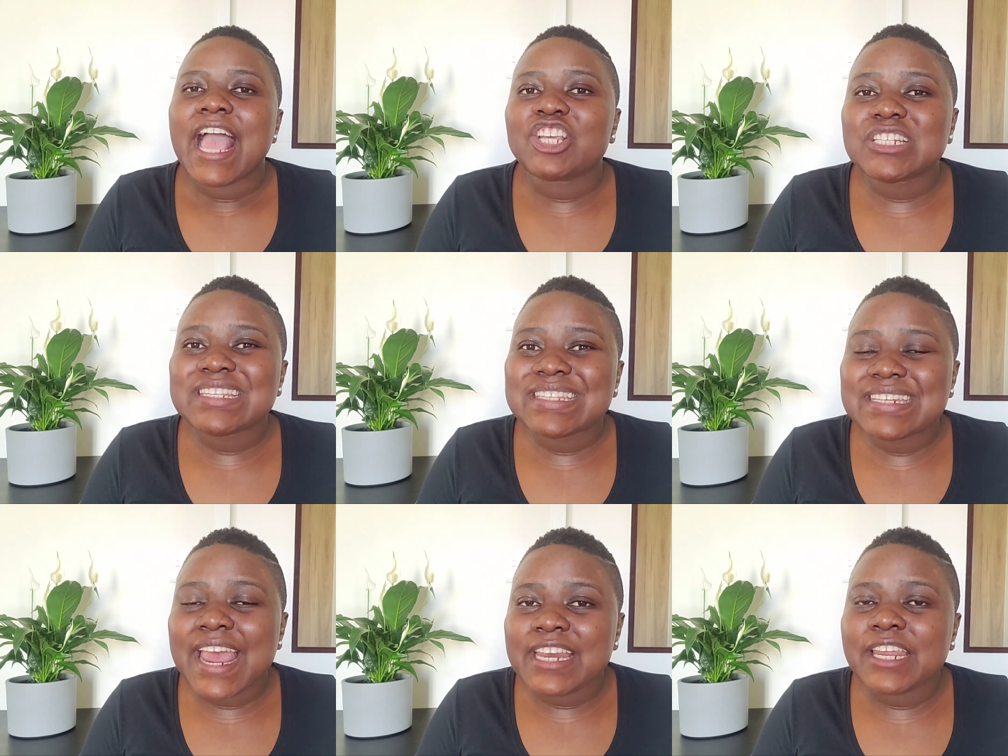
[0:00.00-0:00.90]
actually
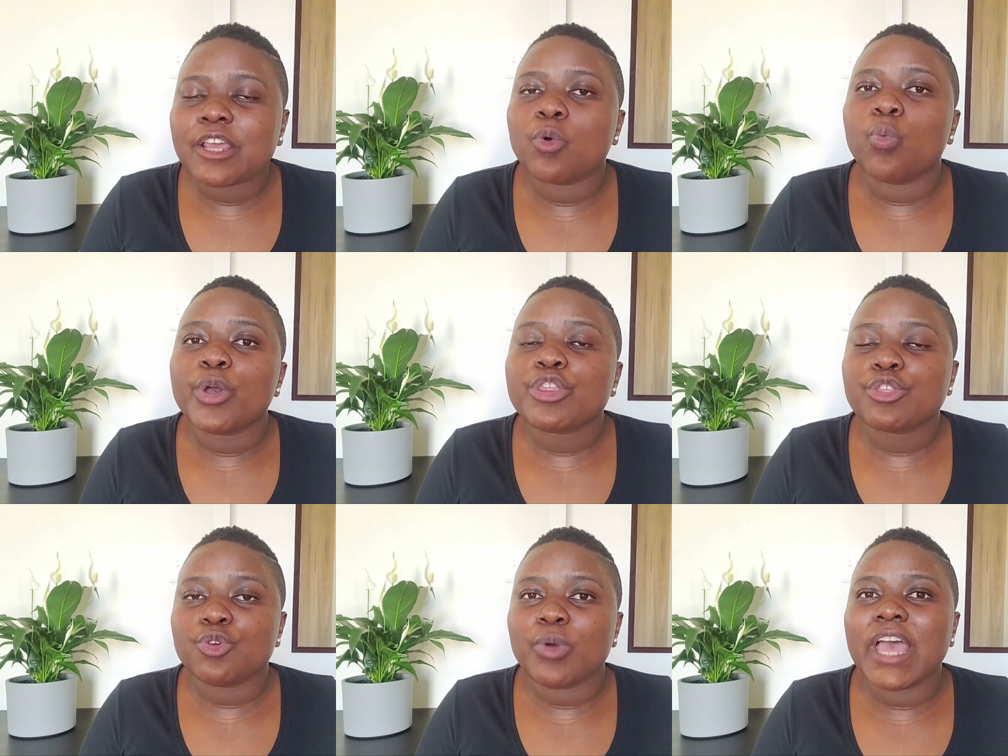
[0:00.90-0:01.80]
standing
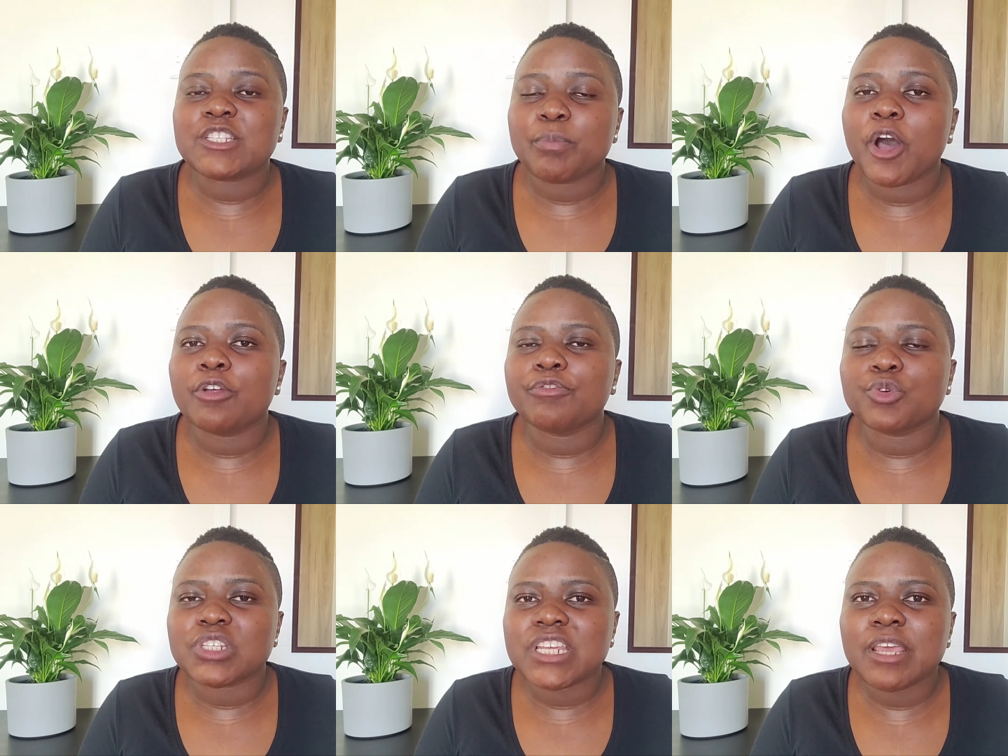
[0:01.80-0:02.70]
with you as part of
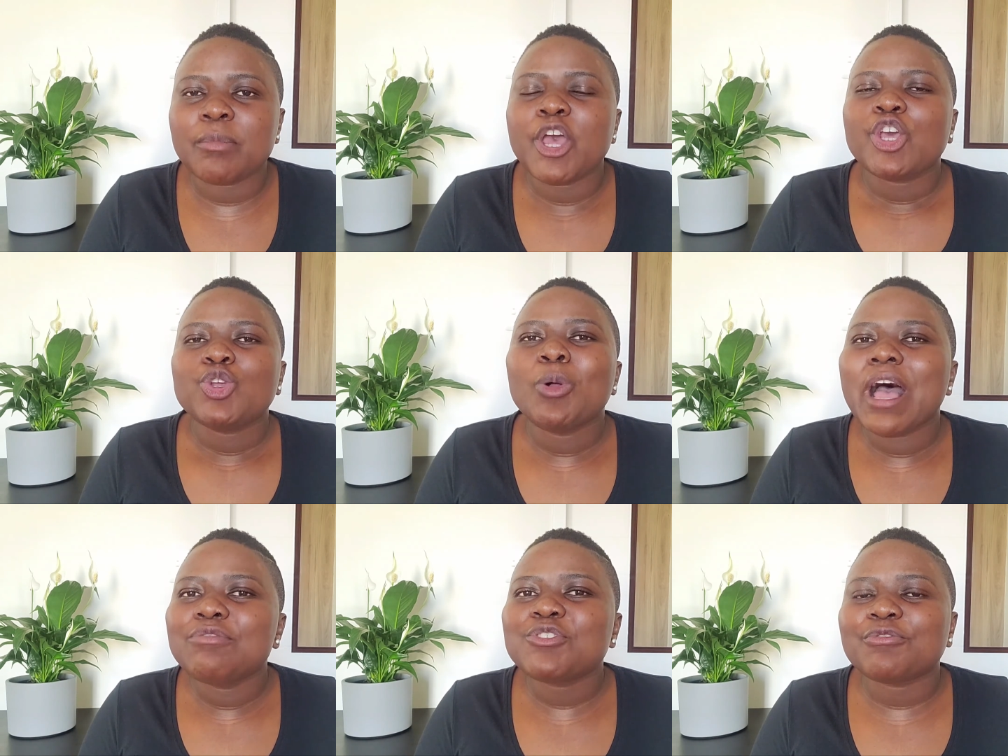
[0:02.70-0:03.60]
your team, you'll
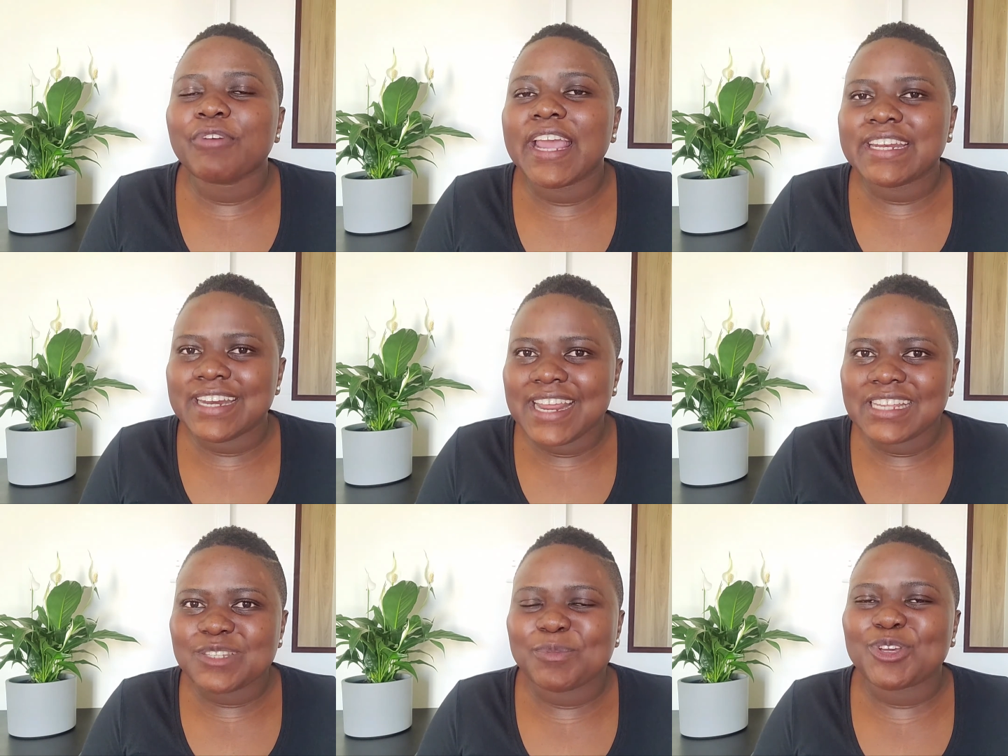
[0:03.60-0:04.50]
have to fight
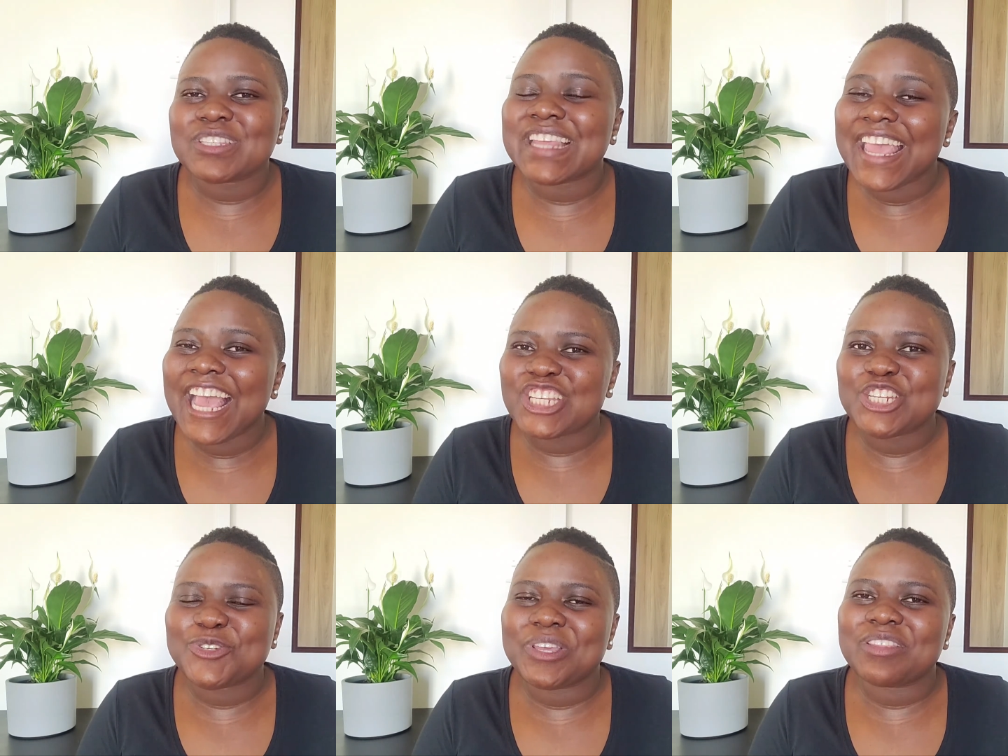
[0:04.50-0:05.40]
less because they
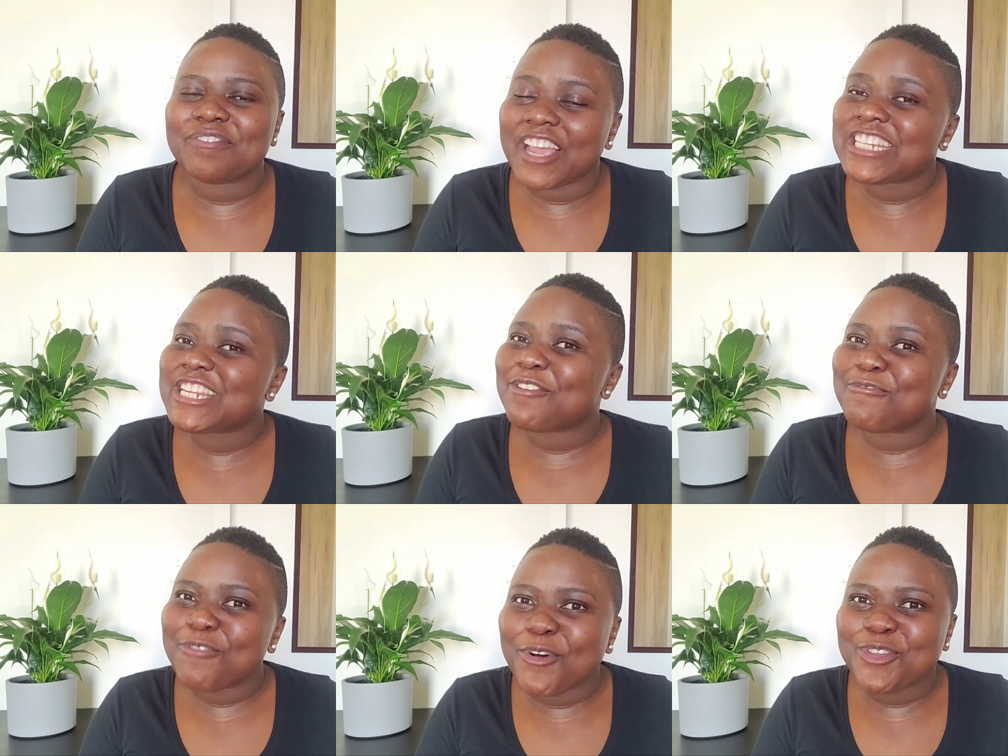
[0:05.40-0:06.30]
actually doing the fighting
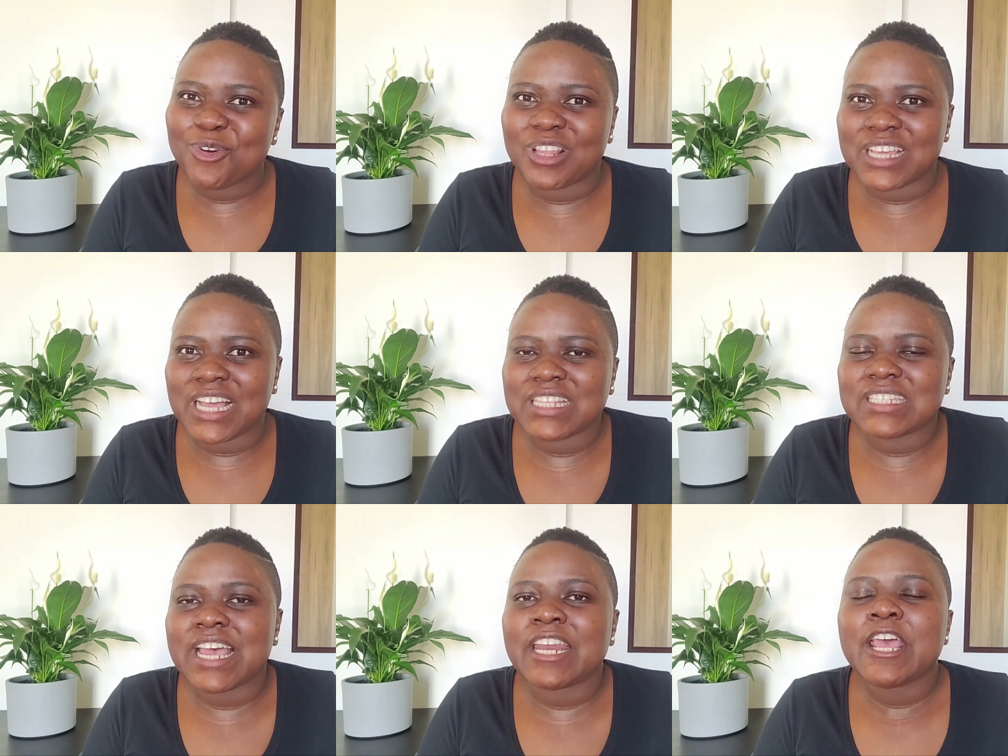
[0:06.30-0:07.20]
for you on the other
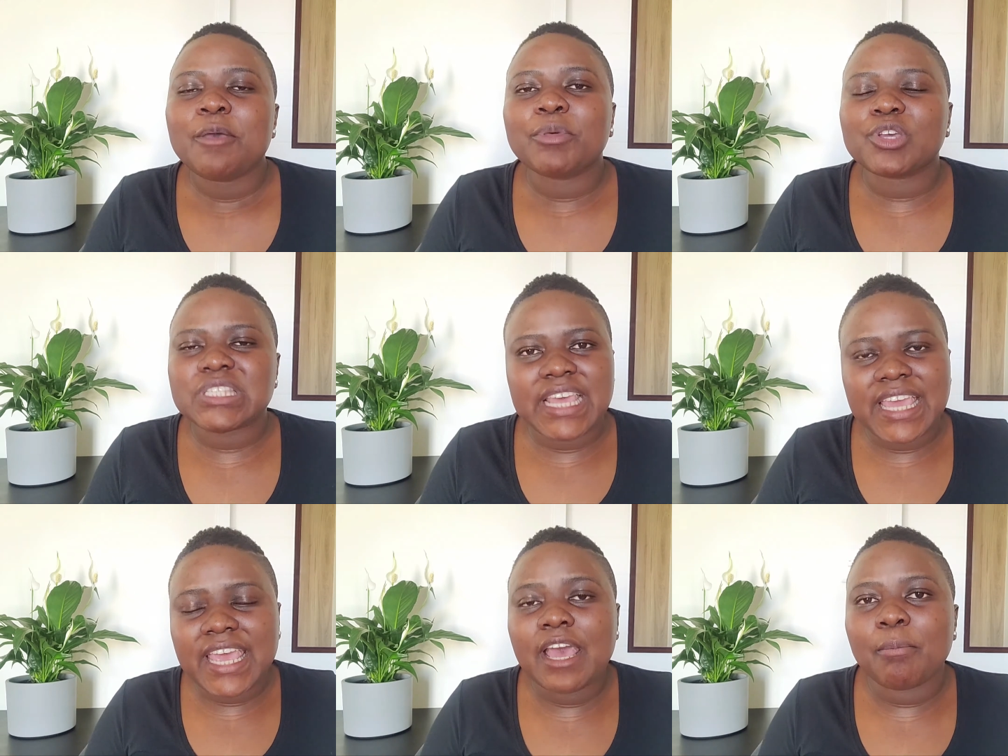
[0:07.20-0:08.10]
side, because they
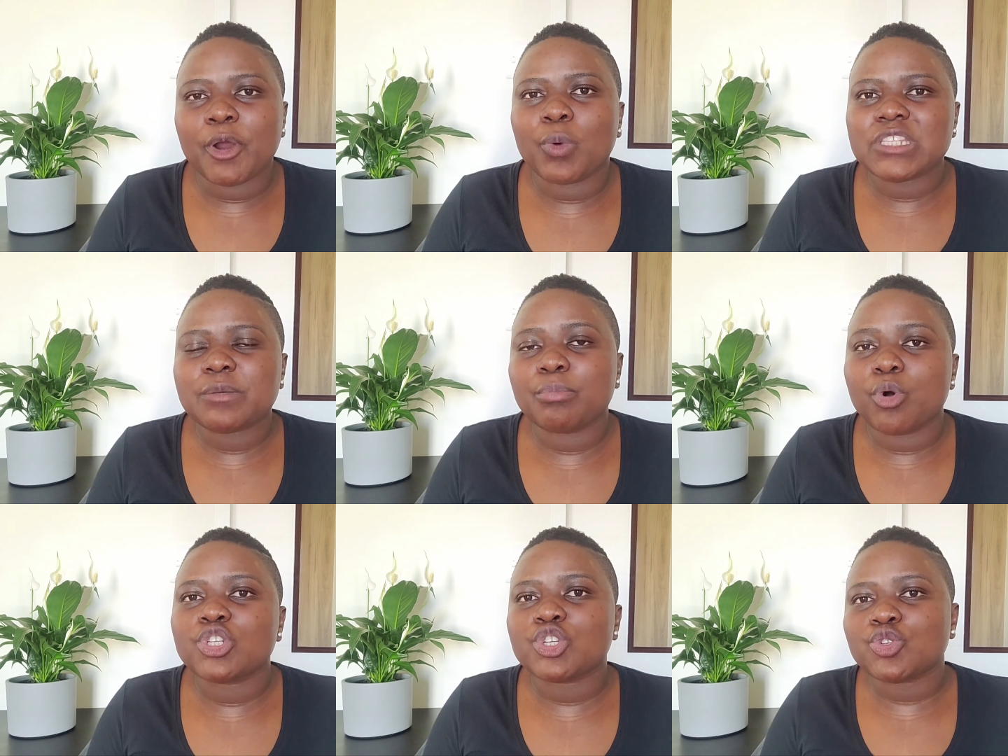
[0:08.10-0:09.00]
care about what's
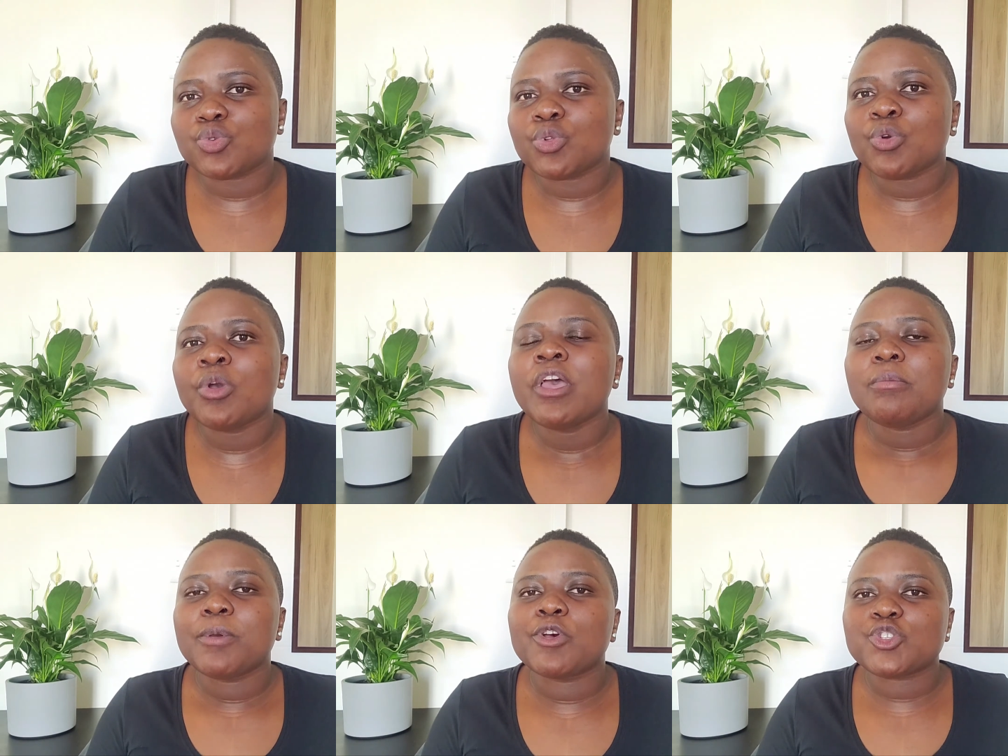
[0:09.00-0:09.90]
important to you
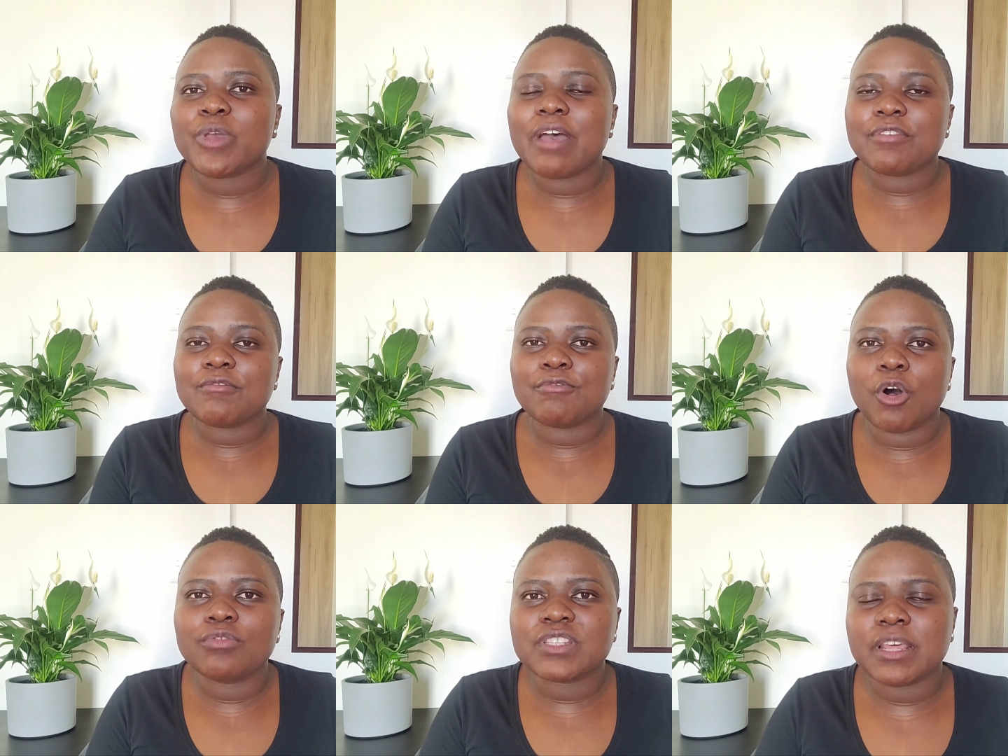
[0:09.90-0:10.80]
because you have
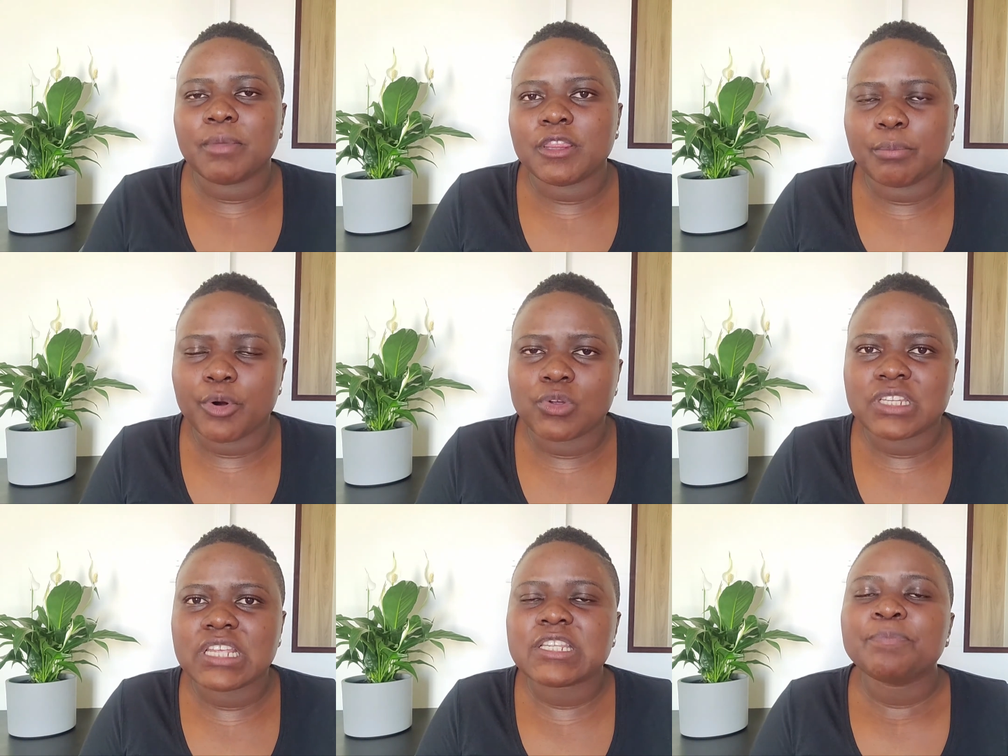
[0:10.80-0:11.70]
involved them in the
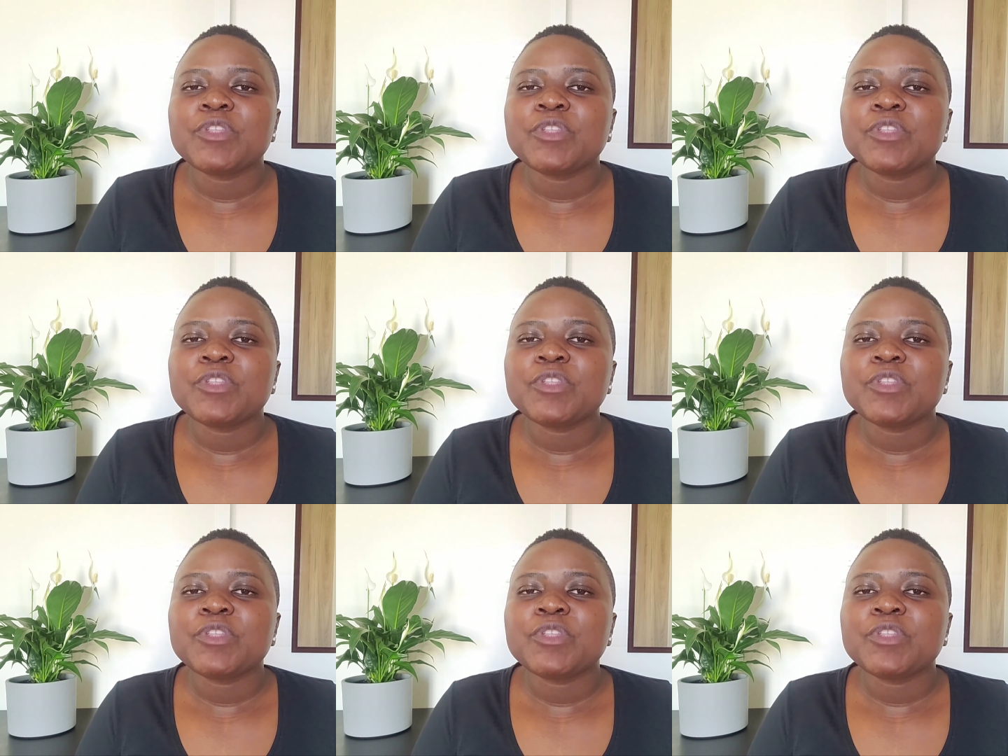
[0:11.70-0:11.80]
process.